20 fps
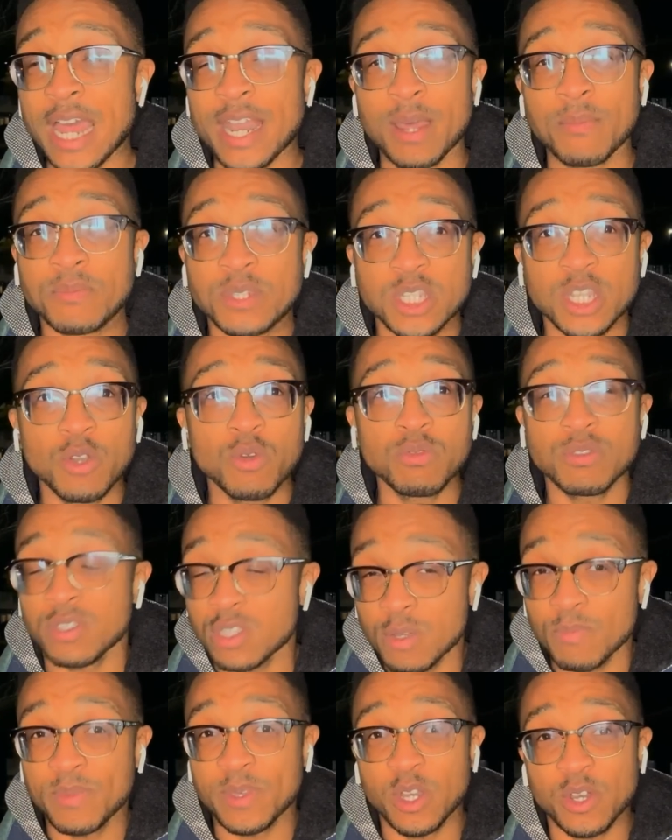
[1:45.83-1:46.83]
I'm still,
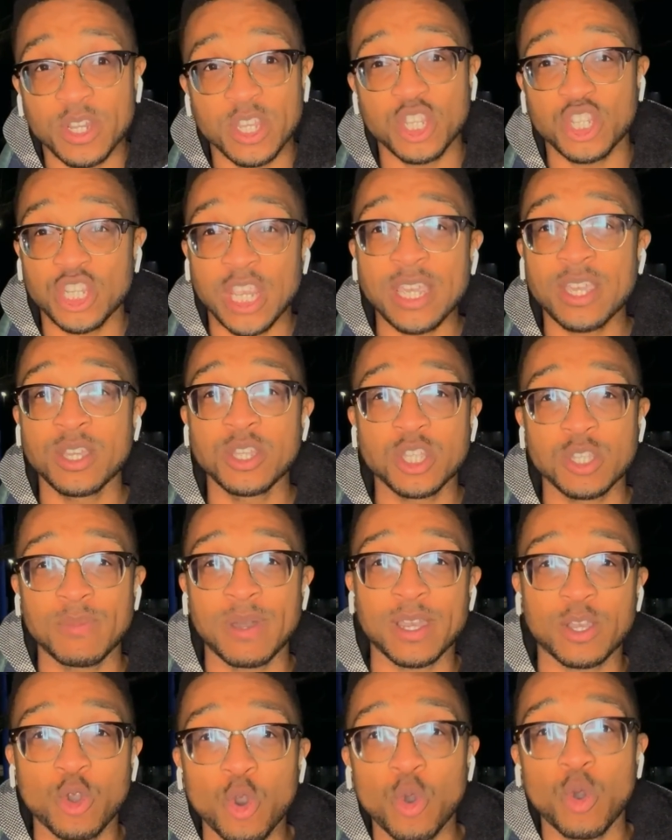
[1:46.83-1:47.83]
to be honest, shaken to
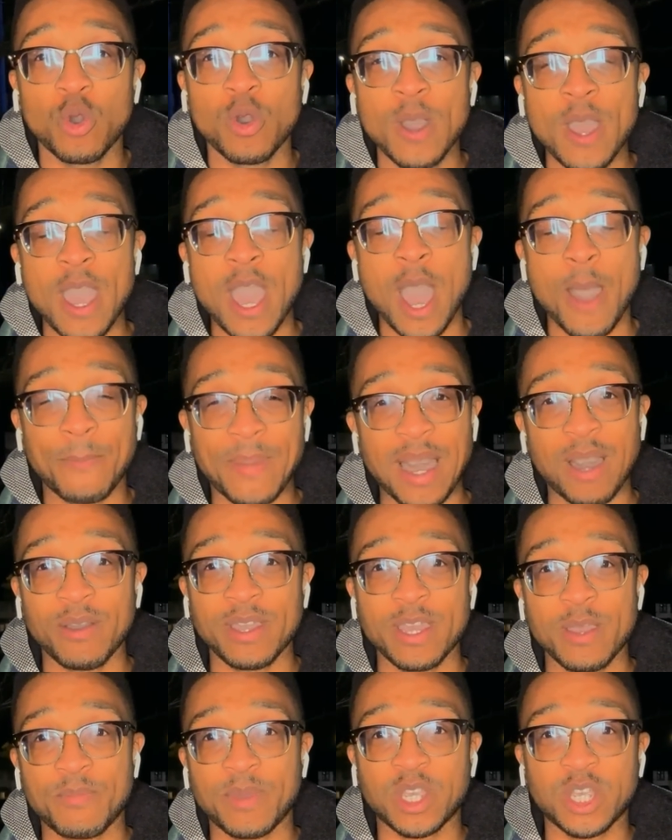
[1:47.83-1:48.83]
my core about
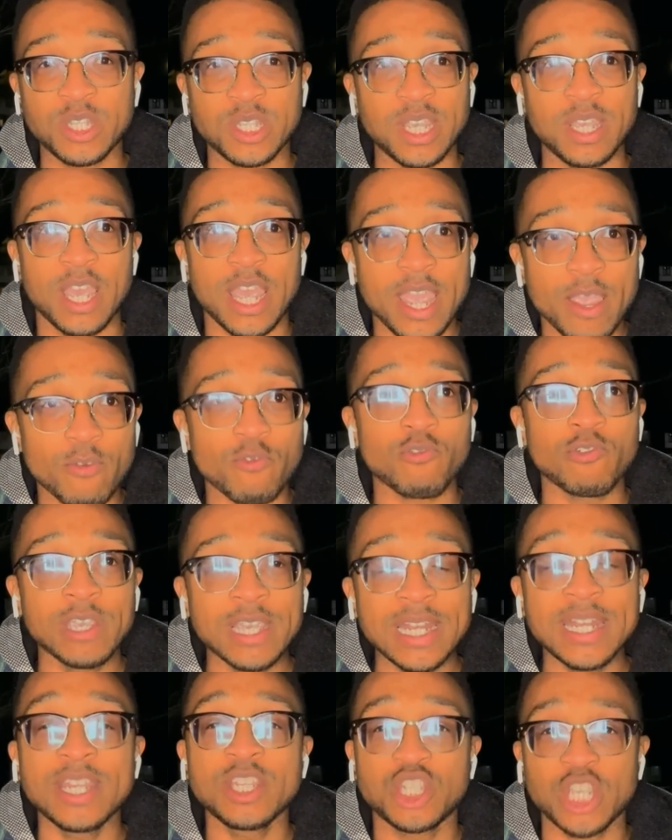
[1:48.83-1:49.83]
it, because it
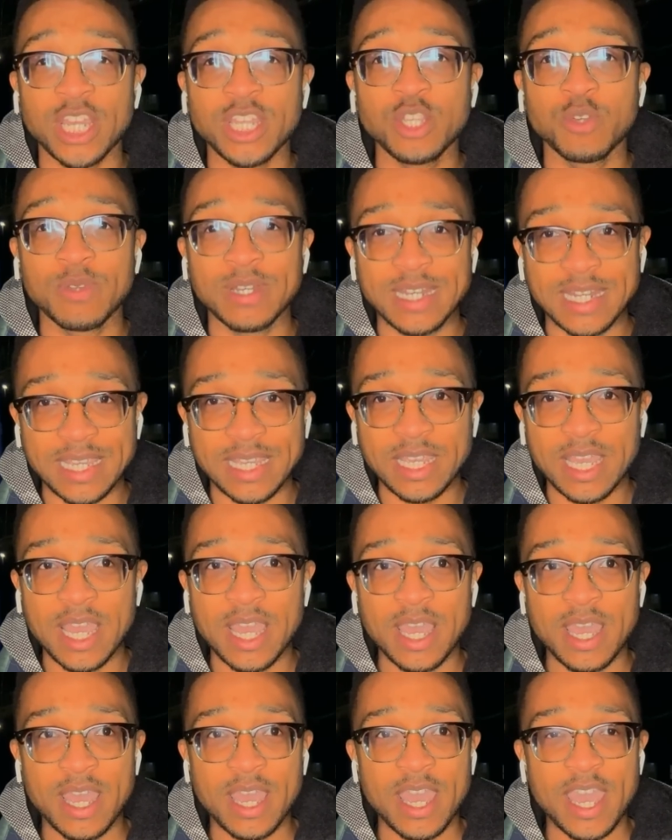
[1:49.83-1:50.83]
really genuinely
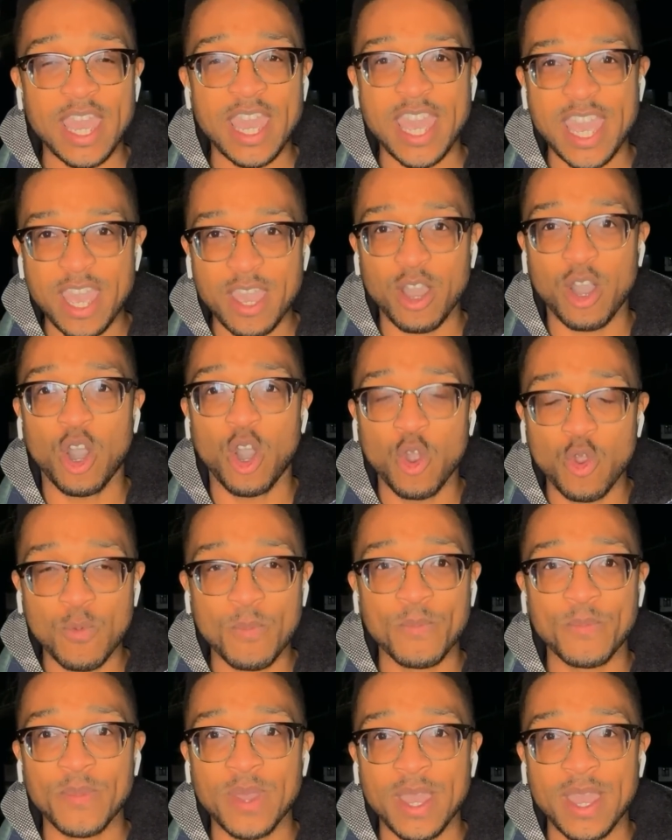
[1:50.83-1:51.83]
hit
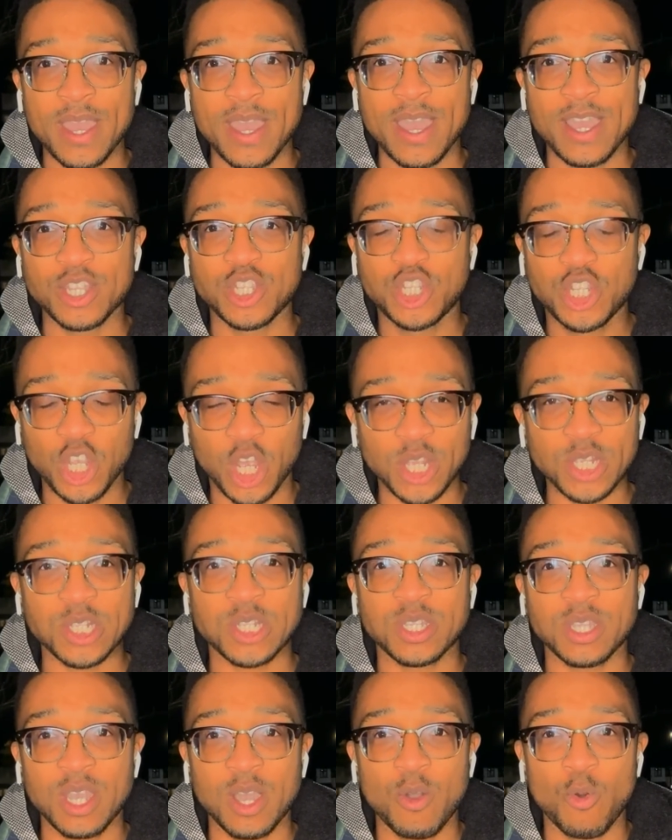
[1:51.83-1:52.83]
home
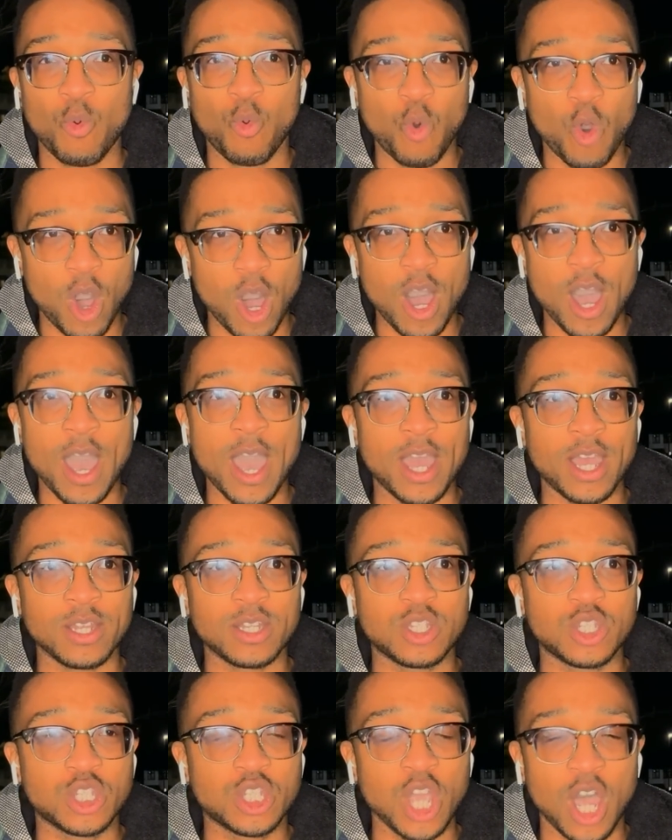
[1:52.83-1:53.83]
just what a
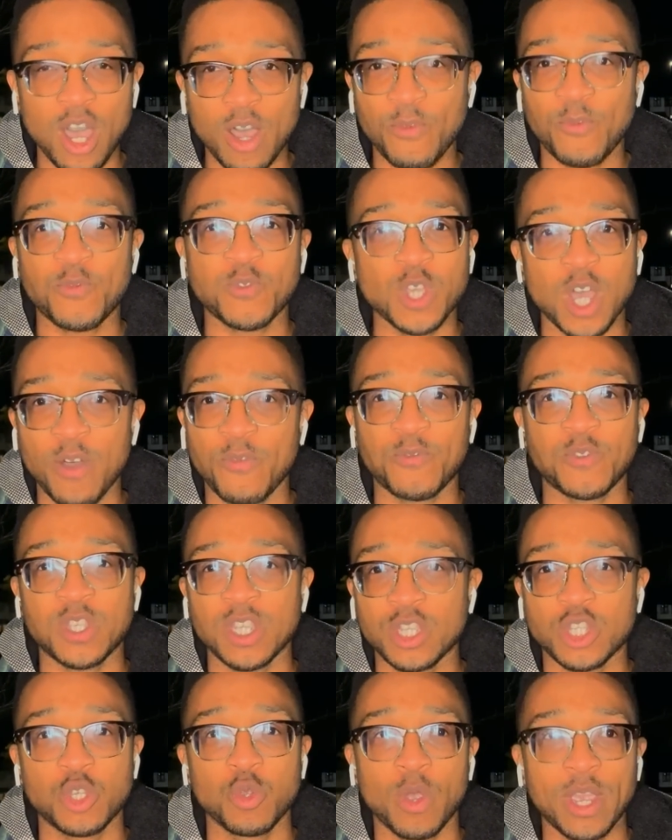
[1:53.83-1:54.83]
tough
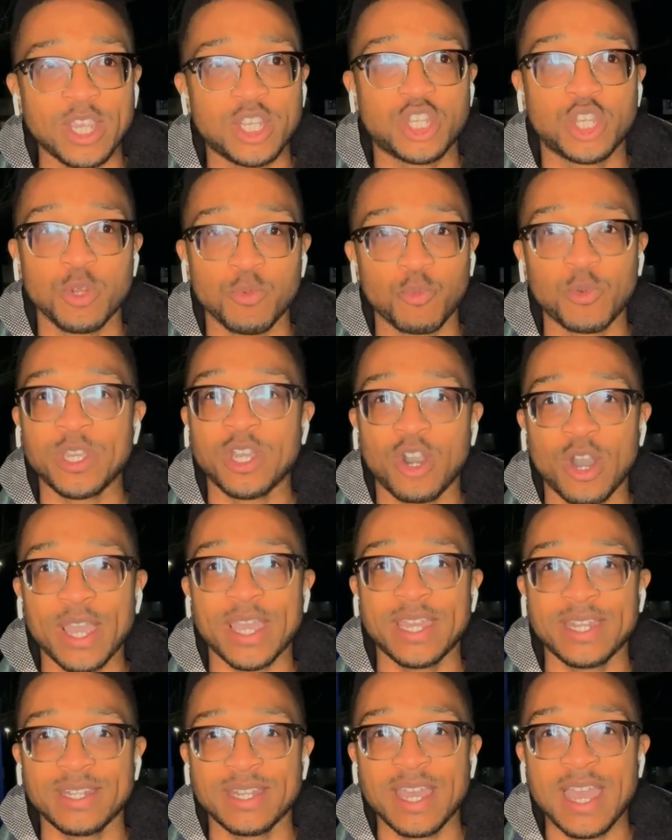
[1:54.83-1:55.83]
situation we are
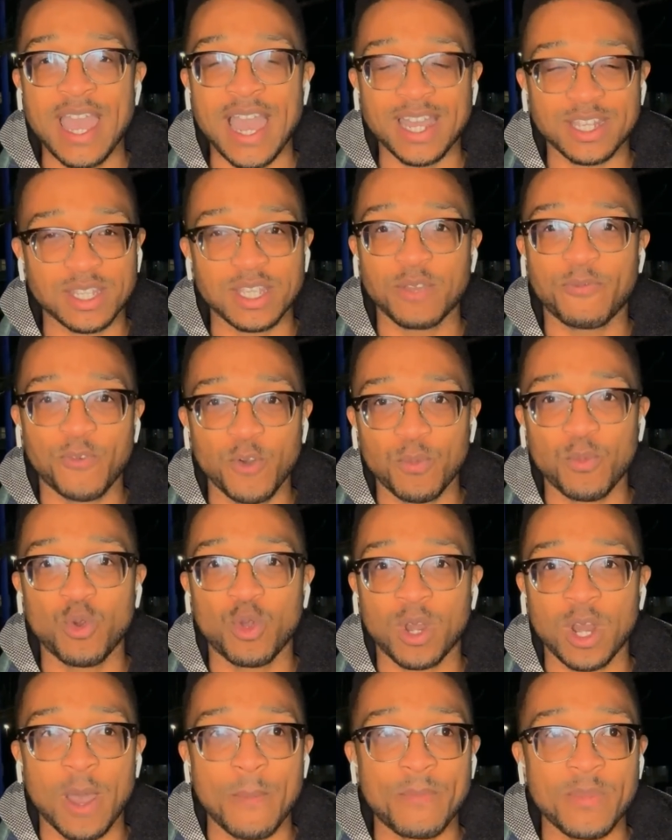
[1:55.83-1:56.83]
in as a football
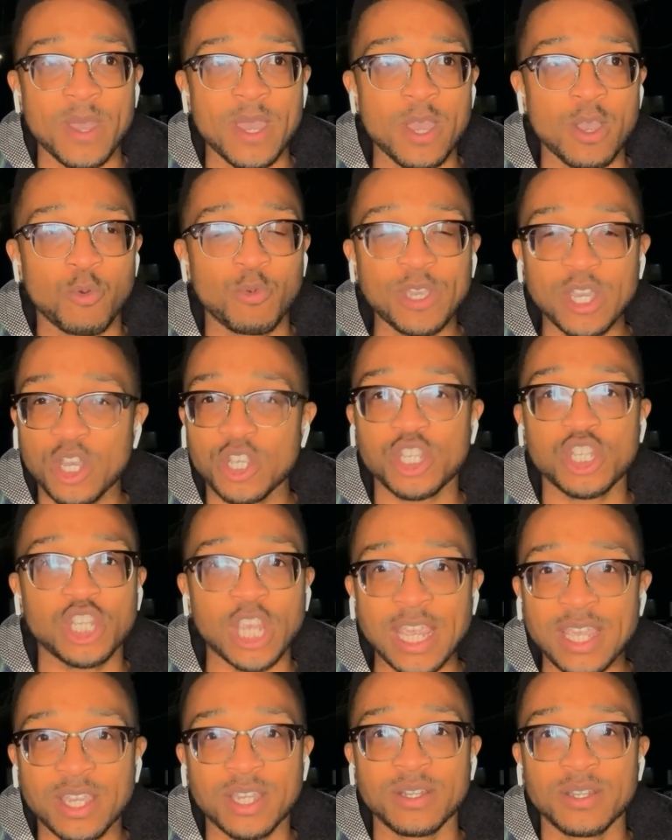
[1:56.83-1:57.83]
club. We are
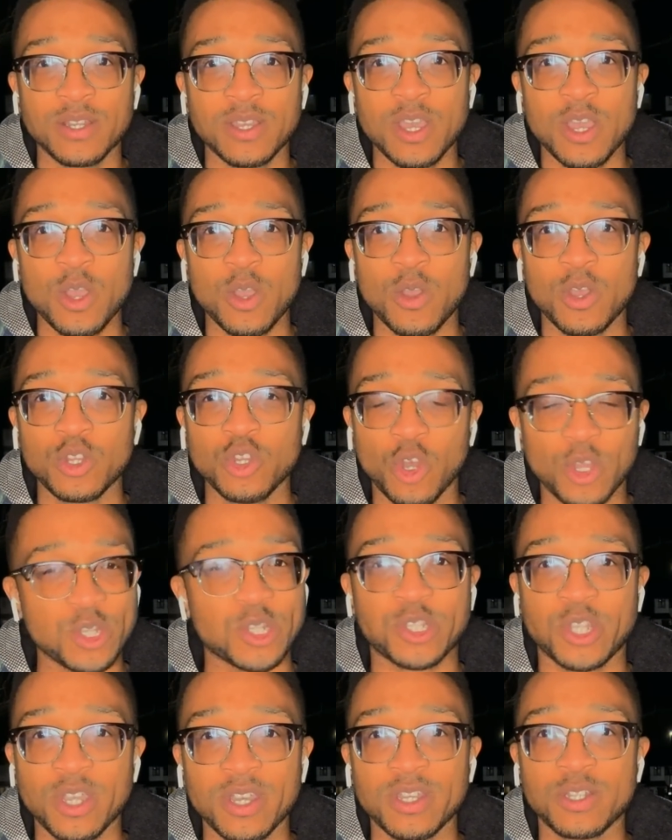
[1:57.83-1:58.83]
shaken, not
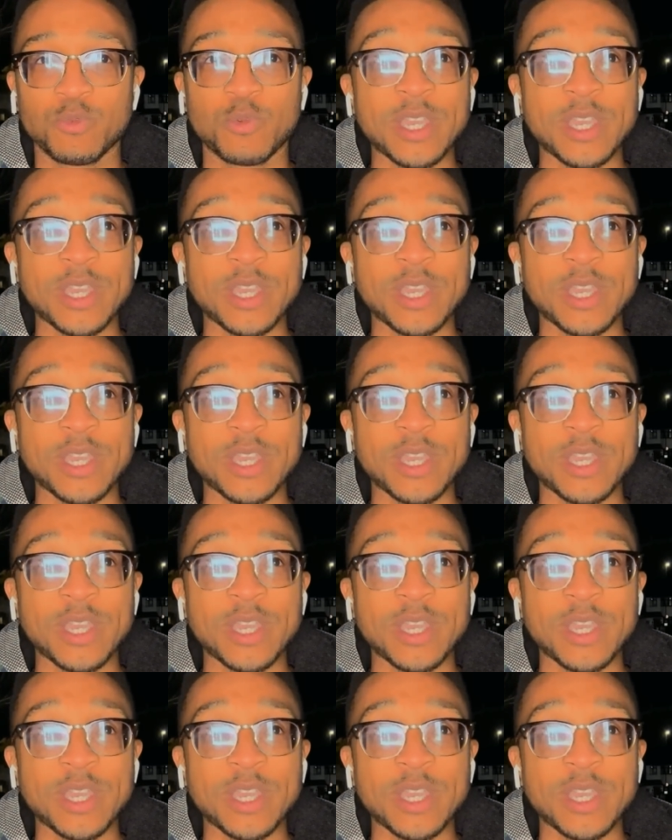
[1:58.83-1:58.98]
stirred.